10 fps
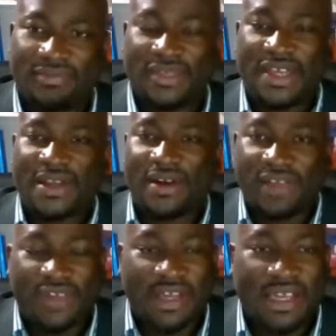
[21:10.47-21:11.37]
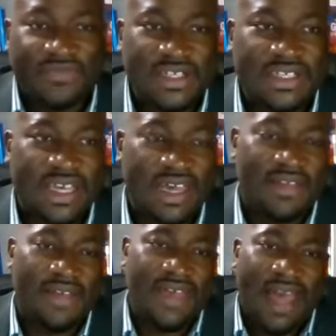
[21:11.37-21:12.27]
They're not even living
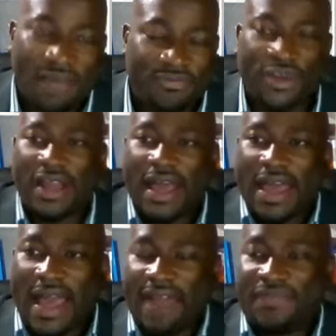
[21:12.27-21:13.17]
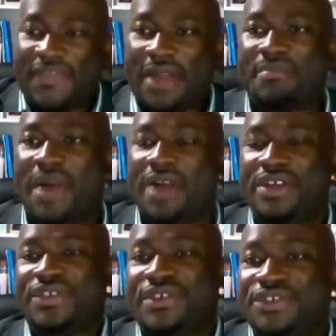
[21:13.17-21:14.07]
together. They have not had that
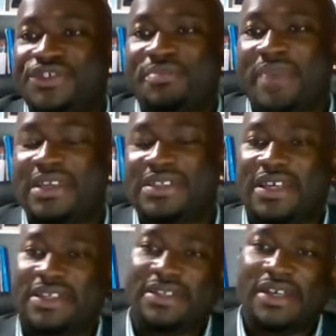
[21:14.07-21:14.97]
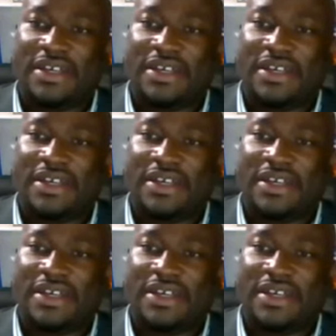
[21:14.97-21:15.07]
marriage consummated.